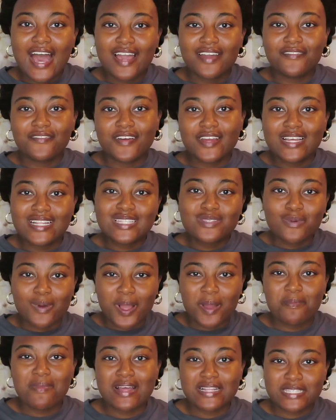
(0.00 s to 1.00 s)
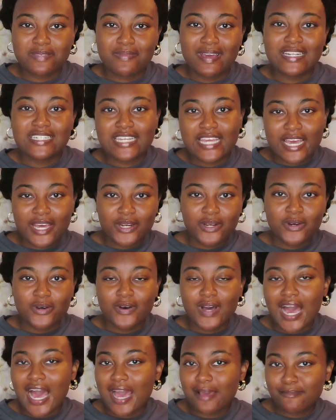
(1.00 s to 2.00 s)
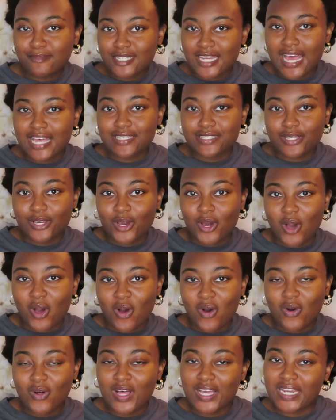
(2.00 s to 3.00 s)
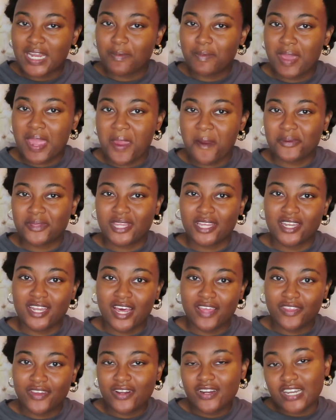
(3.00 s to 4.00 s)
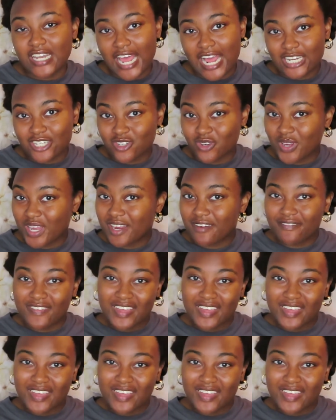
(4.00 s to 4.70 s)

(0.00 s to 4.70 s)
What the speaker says: Hi friends, welcome back to my channel. I'm Jas Nicole and I'm here with another natural hair